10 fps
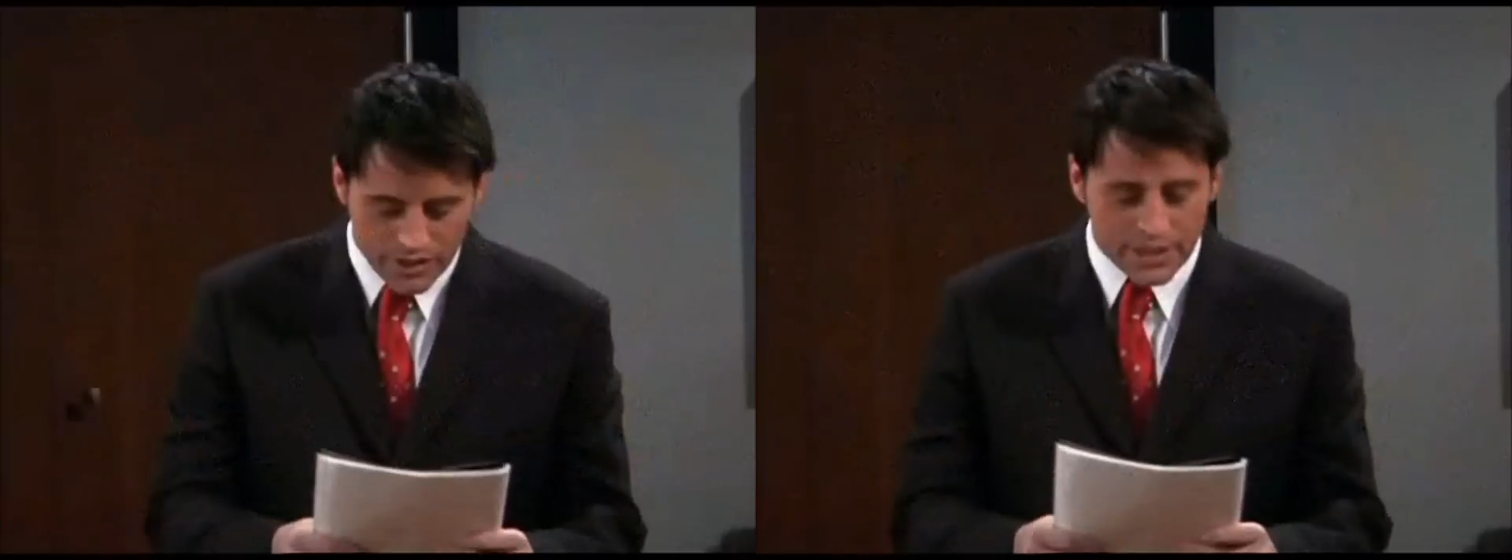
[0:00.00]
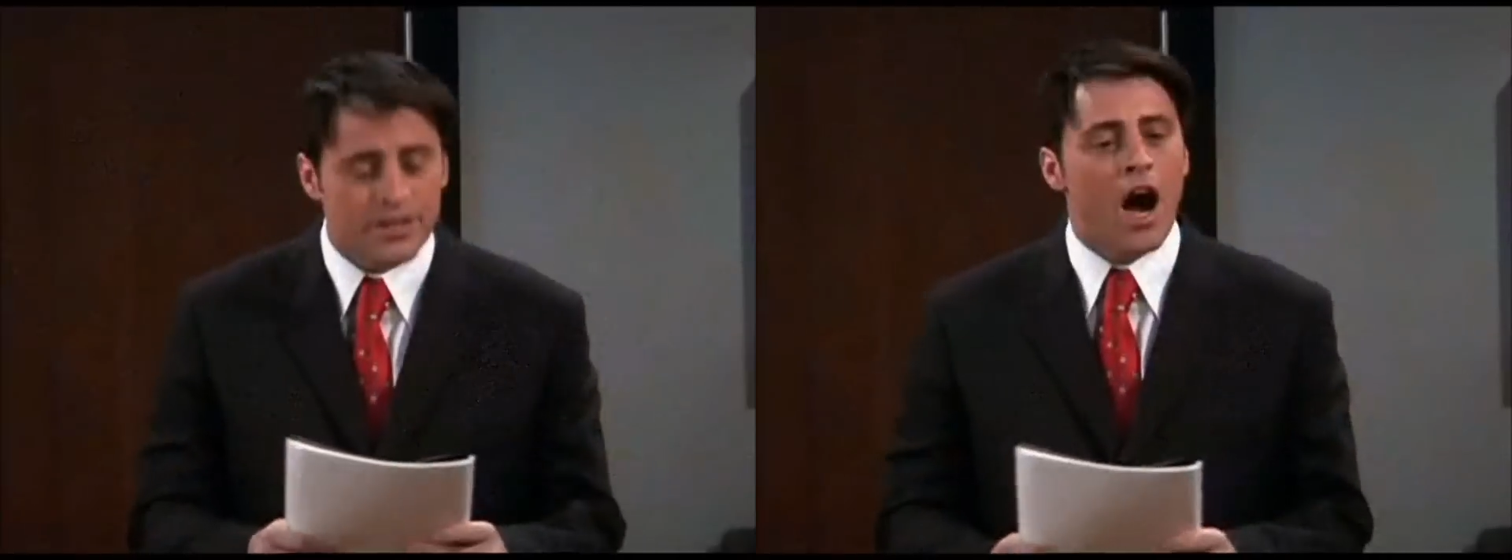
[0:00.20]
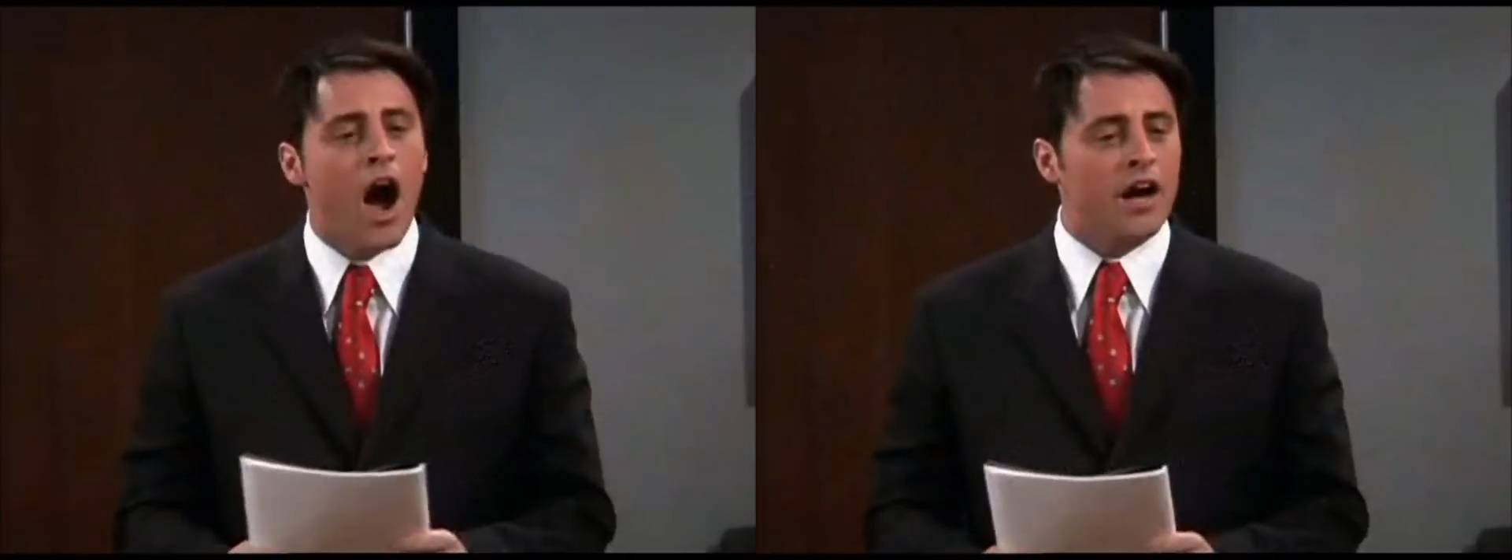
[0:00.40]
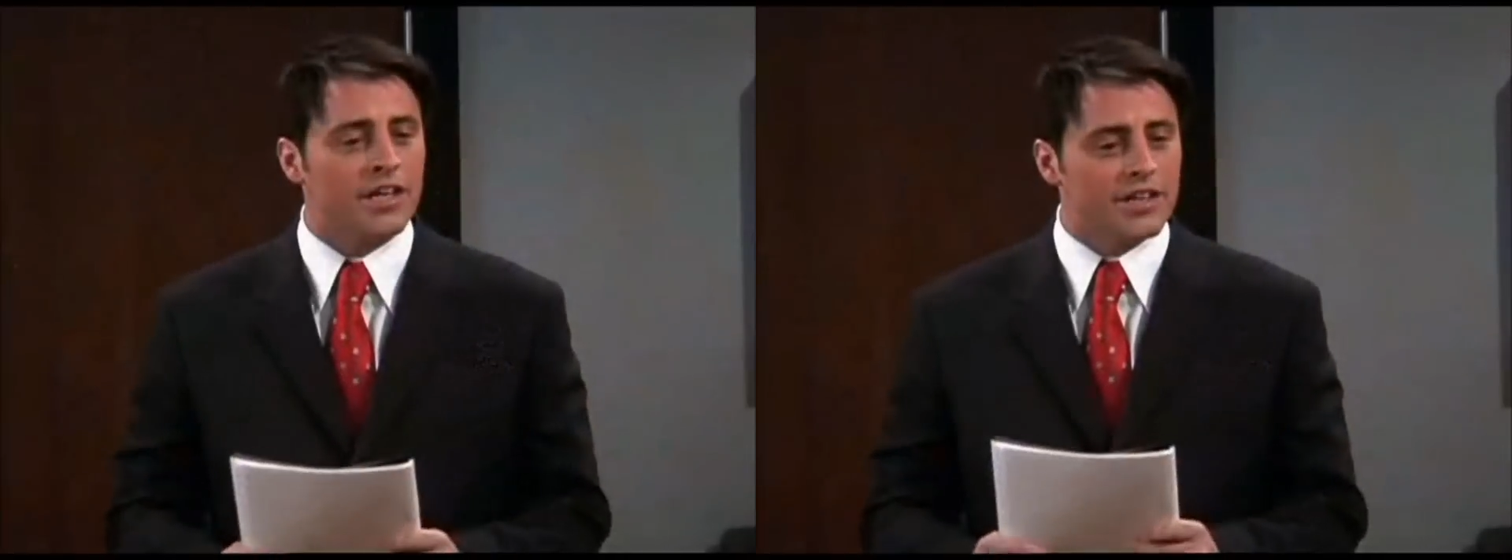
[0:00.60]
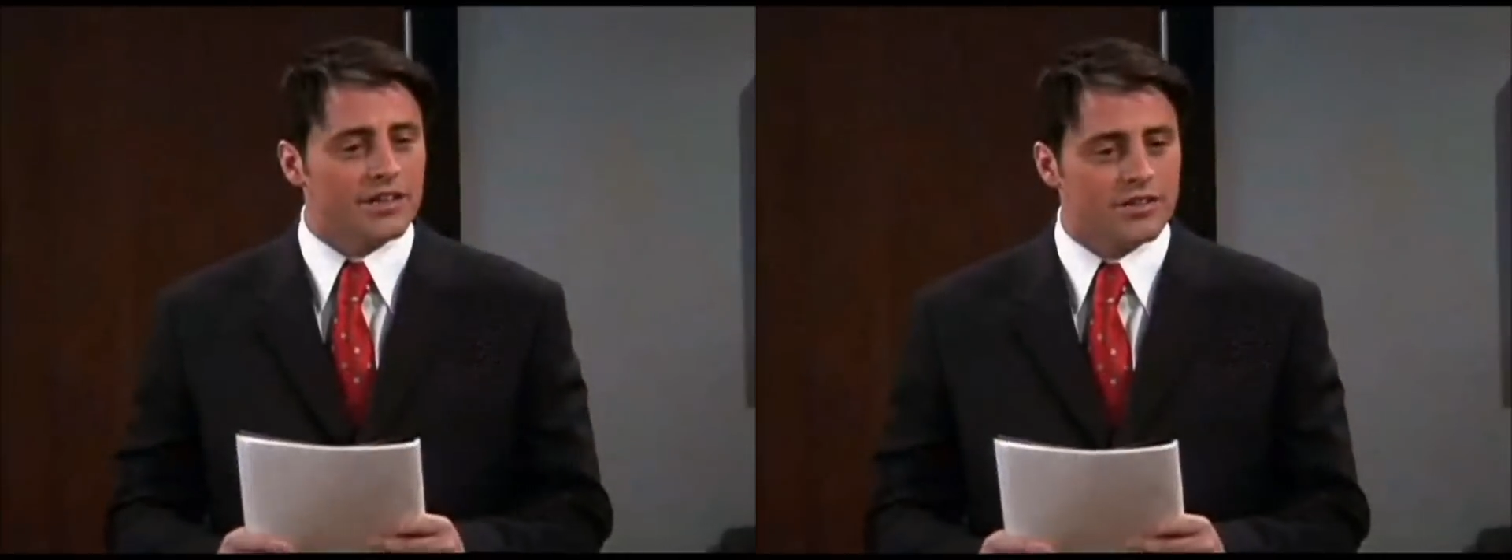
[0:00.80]
In
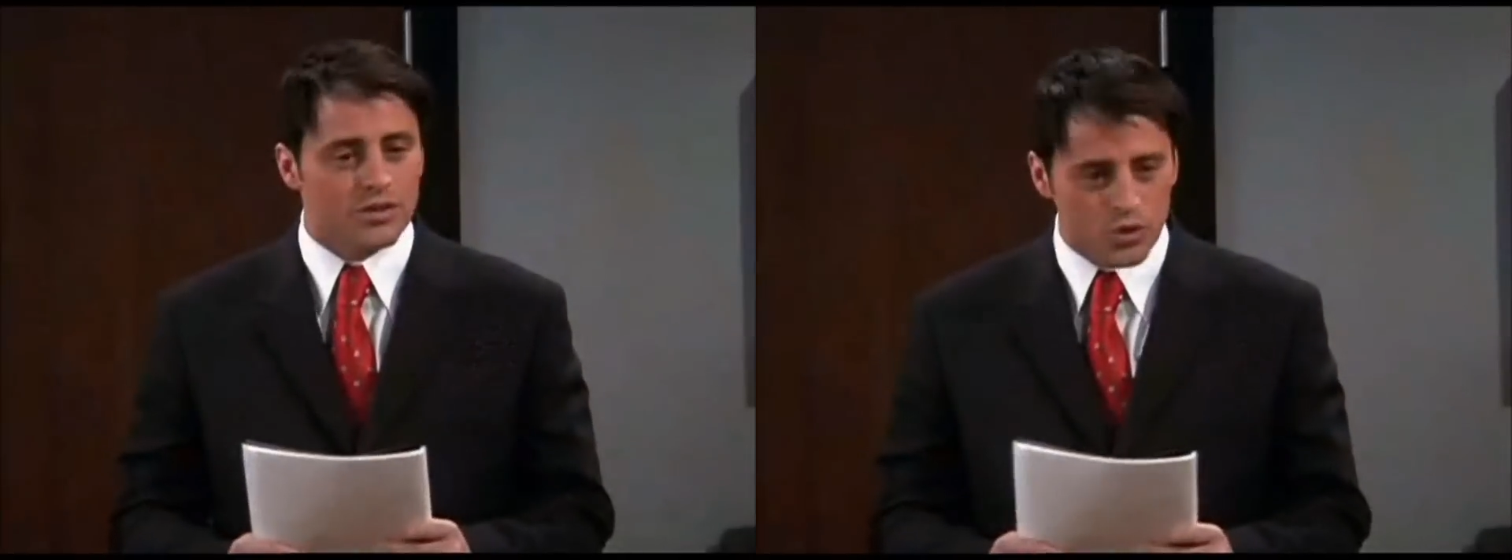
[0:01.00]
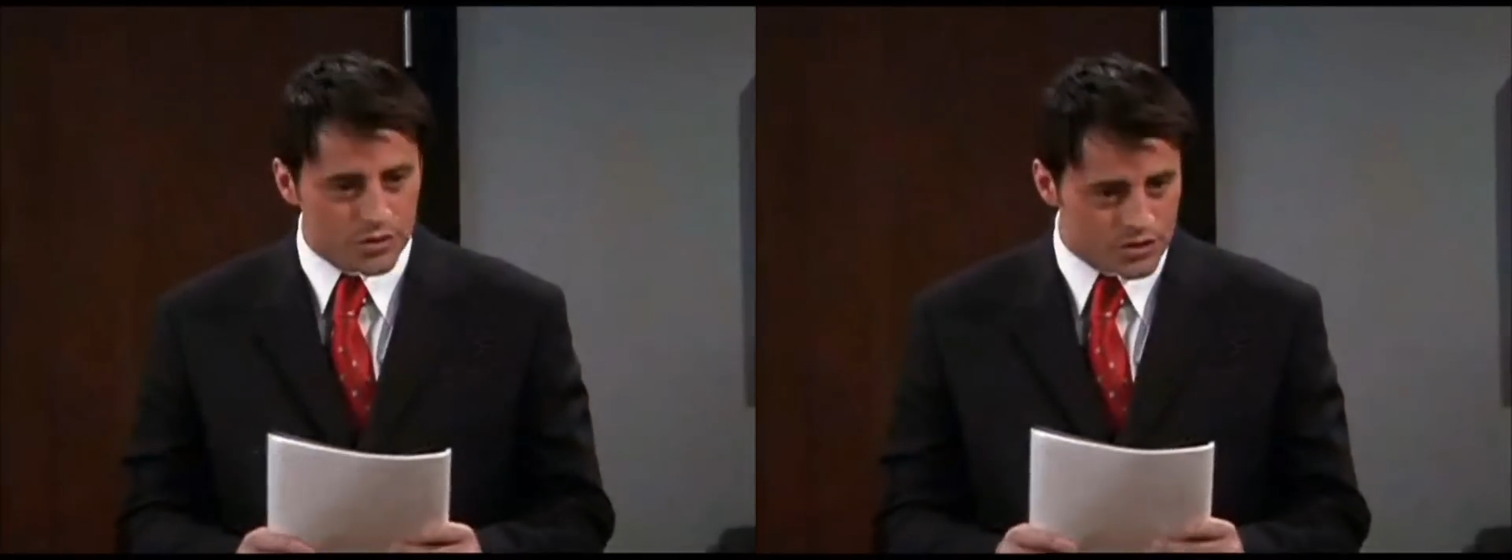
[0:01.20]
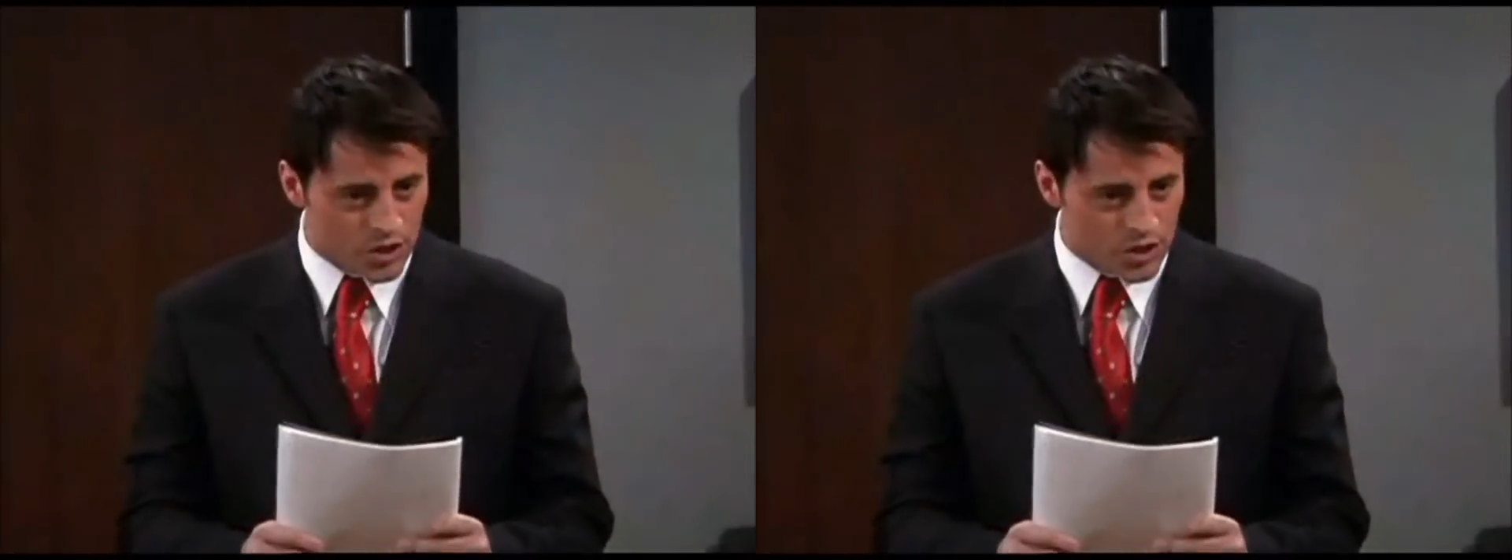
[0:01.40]
hockey, who is